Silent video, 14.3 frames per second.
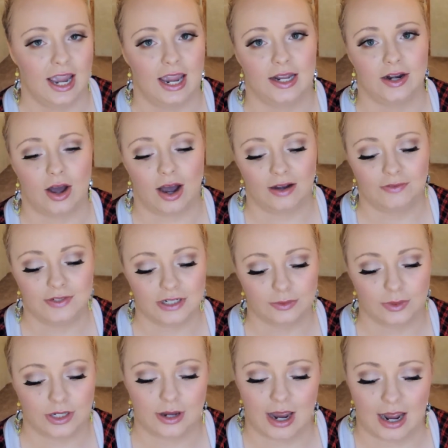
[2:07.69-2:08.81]
and often
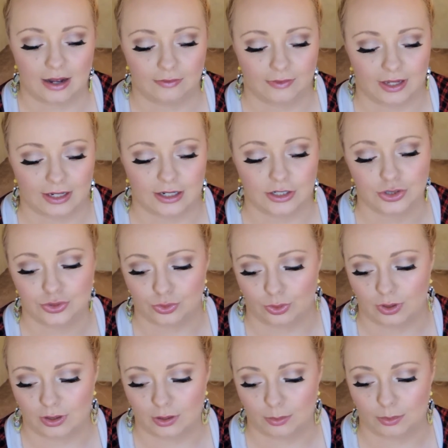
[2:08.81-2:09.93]
when you have like a
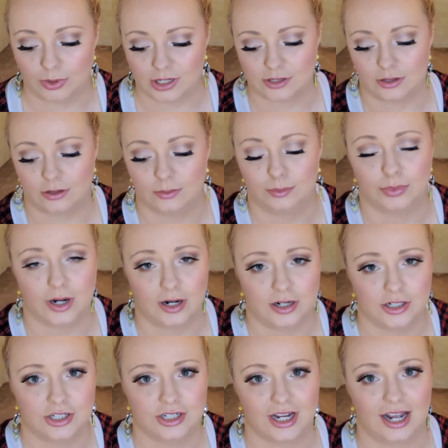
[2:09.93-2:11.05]
short bristled
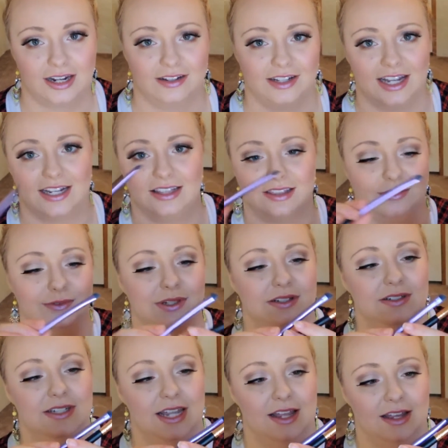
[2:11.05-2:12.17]
brush, kind of like the
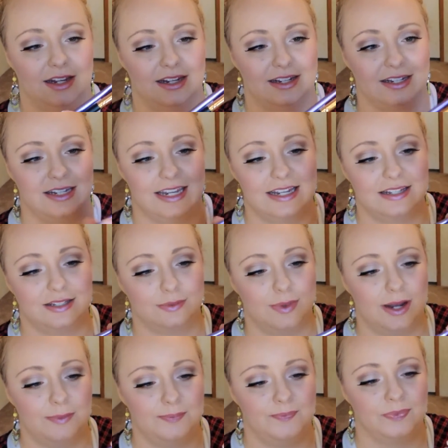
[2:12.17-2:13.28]
Real Techniques
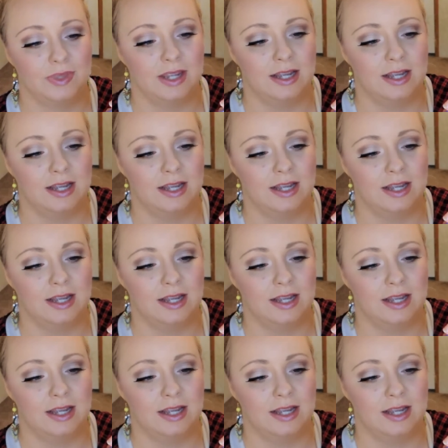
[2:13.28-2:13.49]
one,